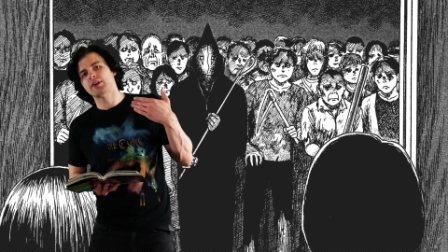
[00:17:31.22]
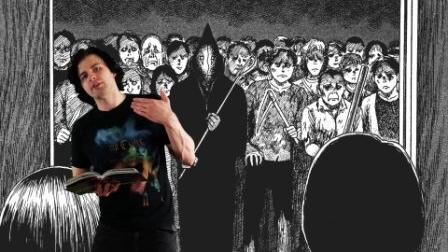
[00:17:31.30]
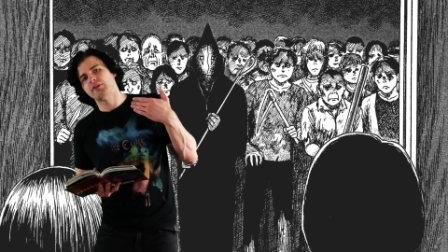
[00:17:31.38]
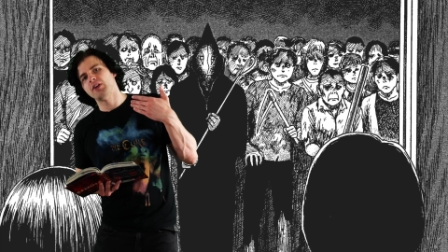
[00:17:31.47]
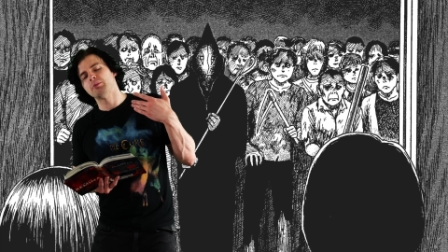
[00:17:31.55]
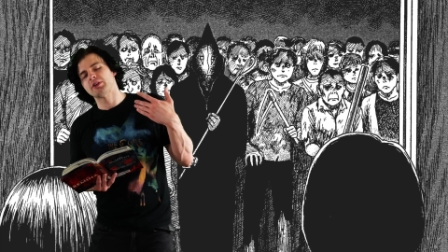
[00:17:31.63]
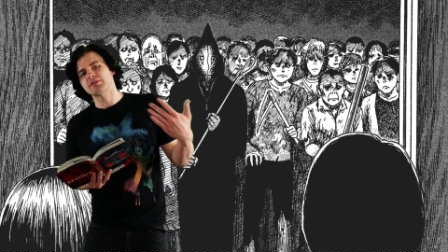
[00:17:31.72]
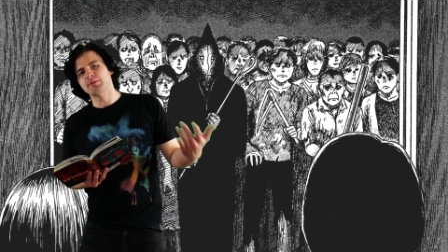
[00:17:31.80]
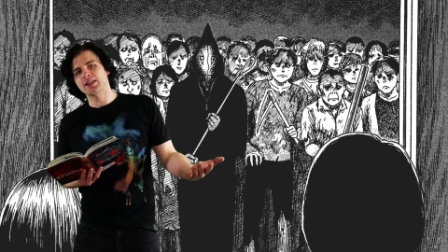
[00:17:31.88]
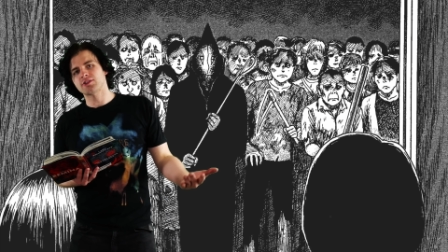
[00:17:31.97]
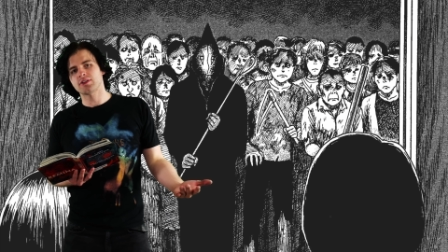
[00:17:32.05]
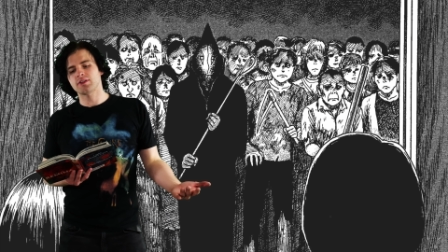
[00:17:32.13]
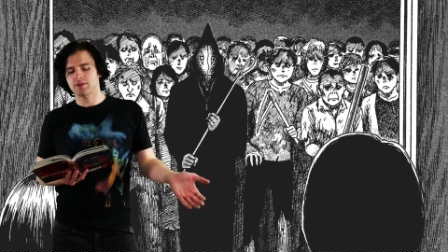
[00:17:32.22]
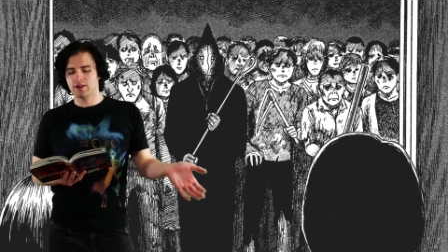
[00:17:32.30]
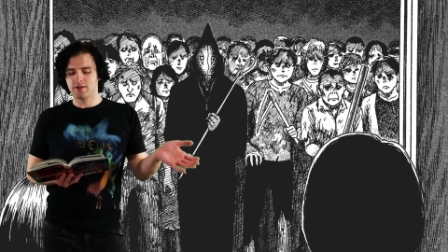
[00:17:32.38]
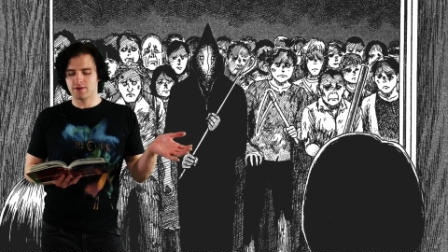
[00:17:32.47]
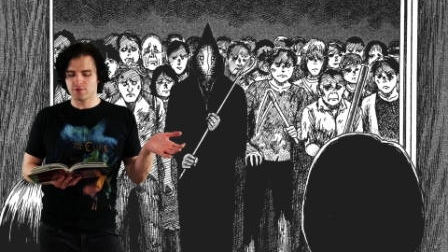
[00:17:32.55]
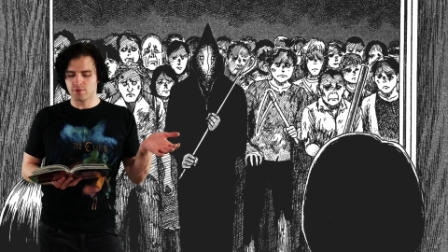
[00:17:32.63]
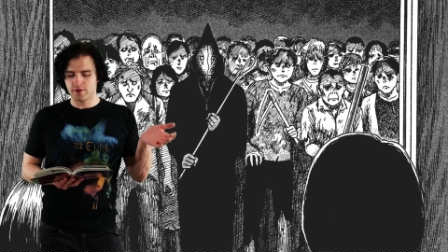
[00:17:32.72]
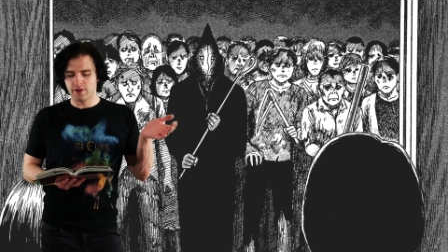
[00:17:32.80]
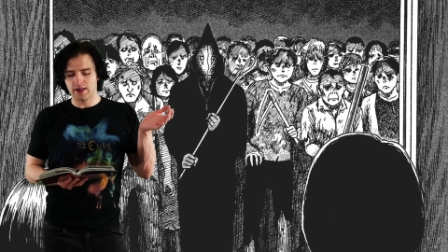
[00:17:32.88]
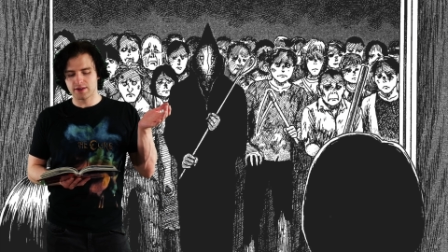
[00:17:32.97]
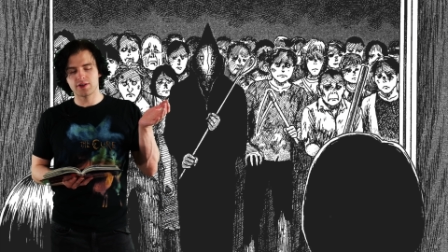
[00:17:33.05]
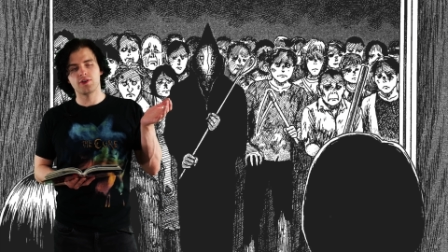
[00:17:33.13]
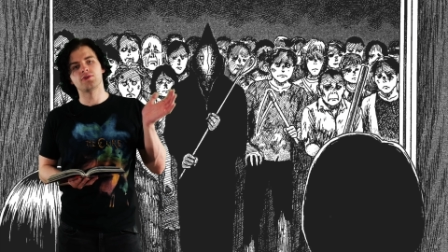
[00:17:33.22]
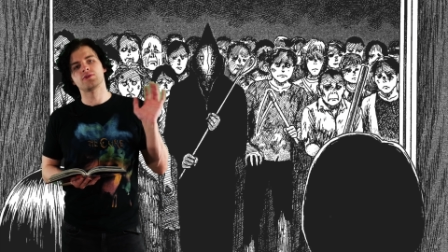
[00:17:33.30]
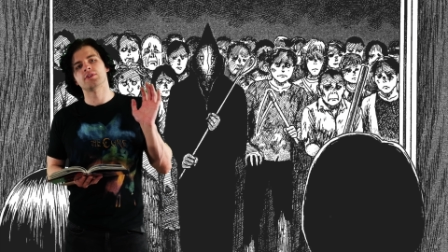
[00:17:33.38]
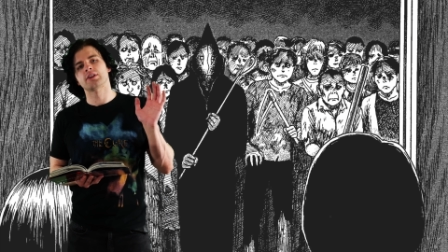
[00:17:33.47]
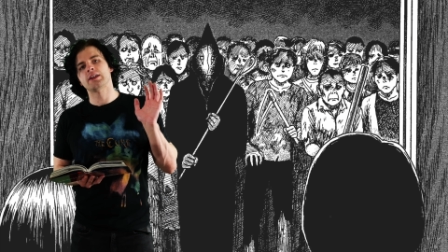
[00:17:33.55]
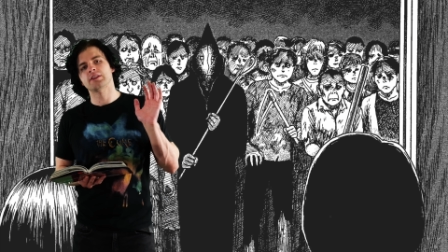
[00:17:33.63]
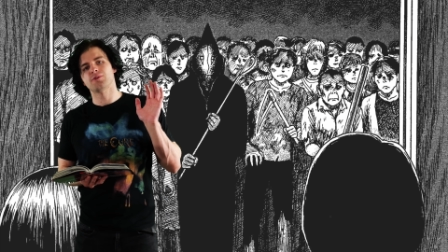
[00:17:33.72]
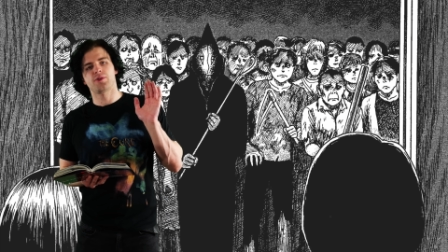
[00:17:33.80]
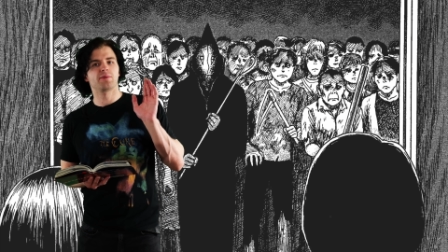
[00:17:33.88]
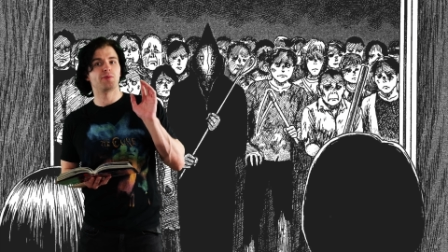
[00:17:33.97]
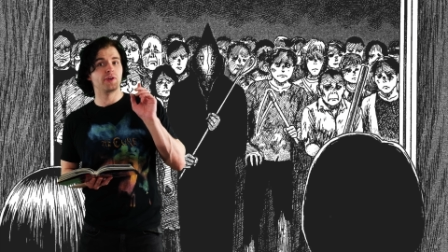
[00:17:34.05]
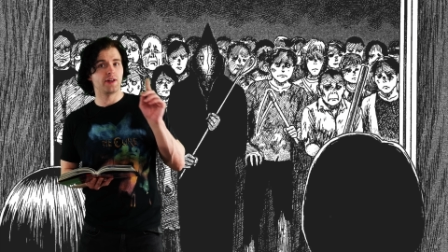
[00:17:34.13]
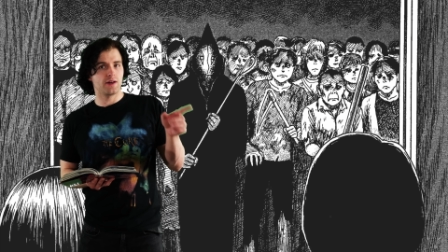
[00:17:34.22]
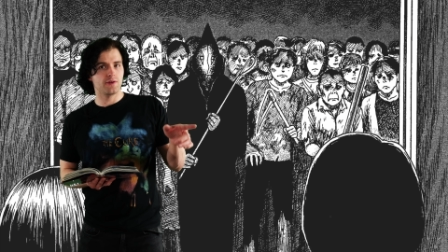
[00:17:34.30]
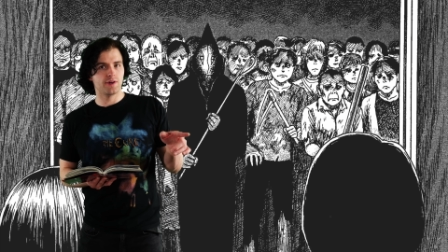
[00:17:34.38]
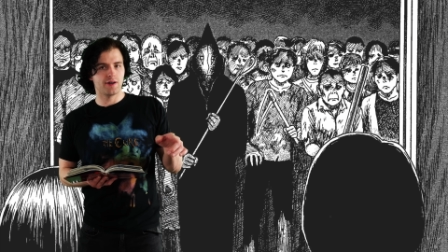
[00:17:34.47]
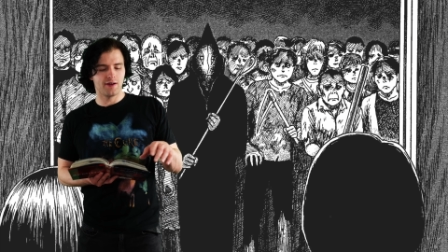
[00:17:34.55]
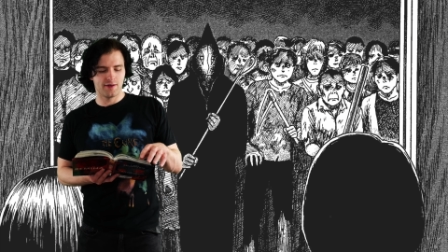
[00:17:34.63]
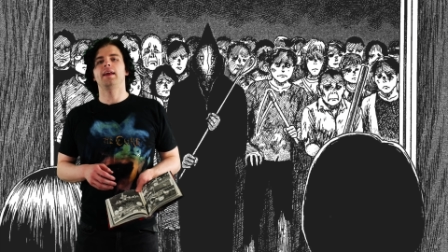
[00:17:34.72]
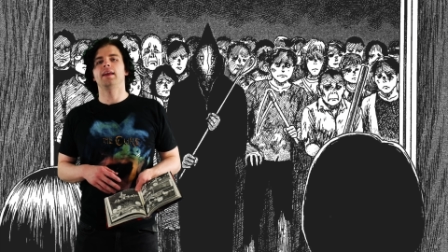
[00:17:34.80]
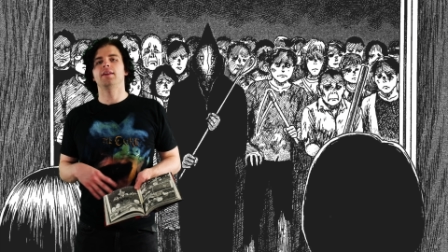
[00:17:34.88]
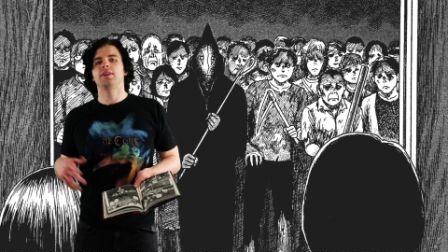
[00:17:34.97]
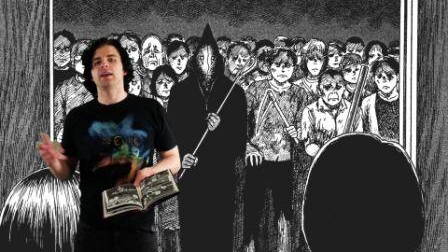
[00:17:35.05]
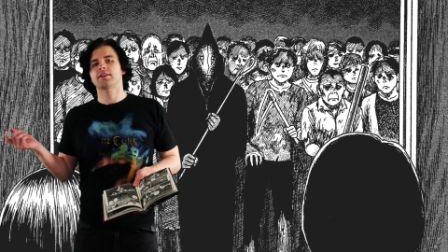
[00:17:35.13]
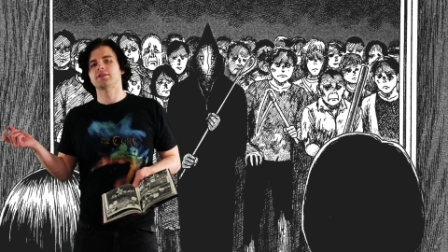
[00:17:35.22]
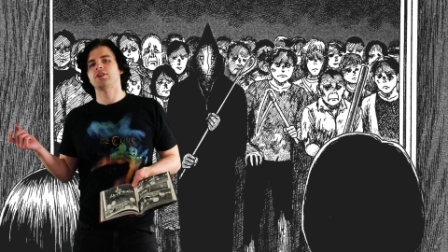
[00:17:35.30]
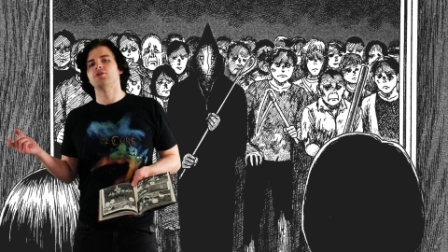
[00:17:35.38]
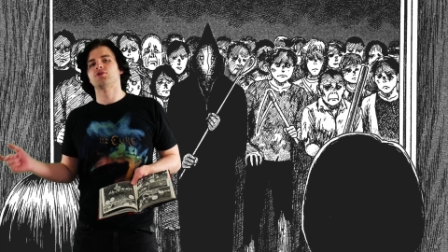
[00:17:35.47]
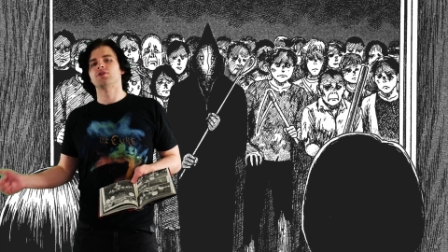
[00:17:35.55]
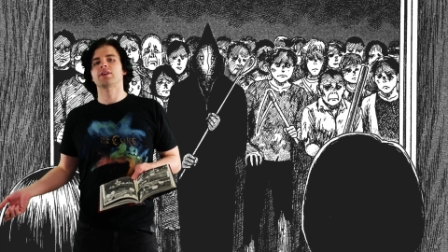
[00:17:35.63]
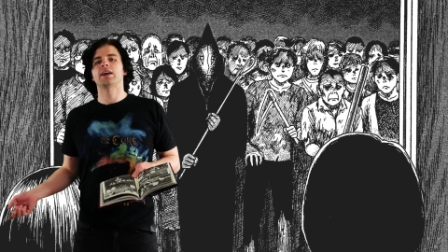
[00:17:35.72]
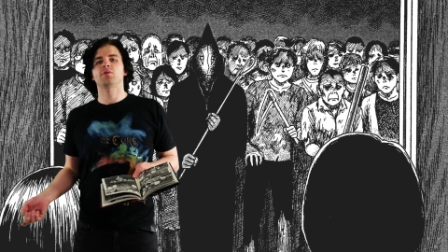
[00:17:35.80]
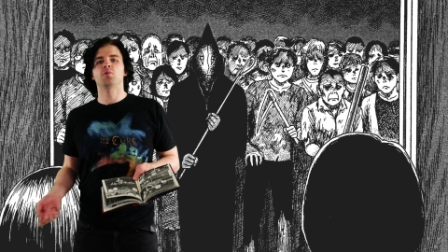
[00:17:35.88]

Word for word: front of the family's mansion, and there's one of the executioner guys with the pointed hood, and the executioner guy